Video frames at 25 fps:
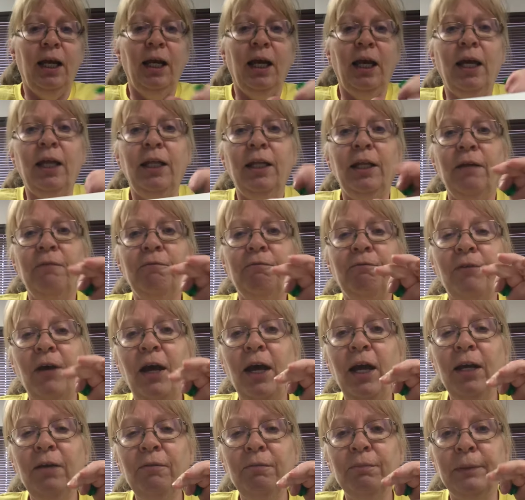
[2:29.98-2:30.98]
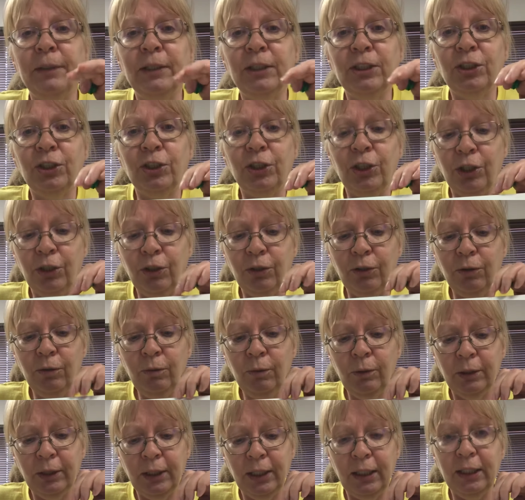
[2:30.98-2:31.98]
And then 5 plus 2
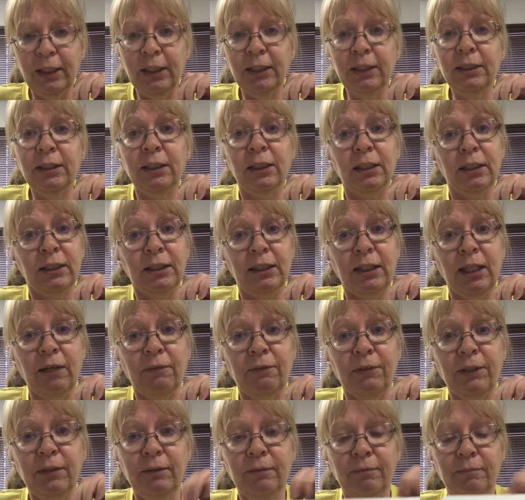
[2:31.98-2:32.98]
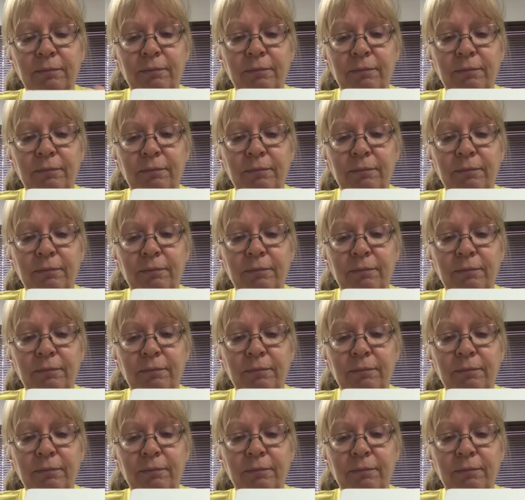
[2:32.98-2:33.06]
is 7.